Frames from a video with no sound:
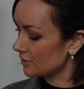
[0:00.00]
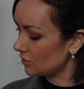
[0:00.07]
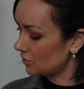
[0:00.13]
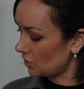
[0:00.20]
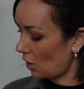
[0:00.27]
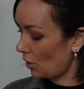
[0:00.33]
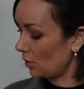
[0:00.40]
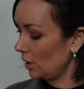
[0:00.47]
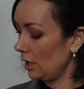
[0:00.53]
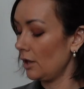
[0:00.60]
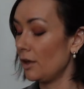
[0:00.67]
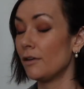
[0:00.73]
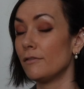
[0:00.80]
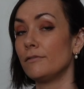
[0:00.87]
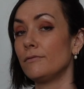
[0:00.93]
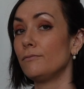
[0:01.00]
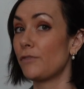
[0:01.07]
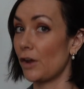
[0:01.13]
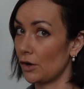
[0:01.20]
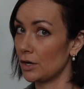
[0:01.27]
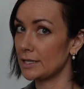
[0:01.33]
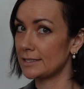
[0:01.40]
So
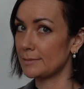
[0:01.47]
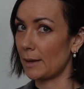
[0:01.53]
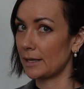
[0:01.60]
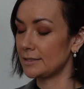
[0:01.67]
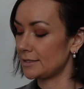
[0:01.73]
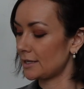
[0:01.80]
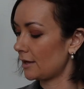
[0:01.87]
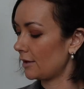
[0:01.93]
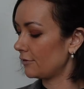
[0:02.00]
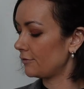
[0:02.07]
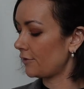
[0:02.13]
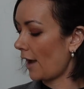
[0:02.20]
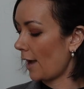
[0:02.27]
very expensive.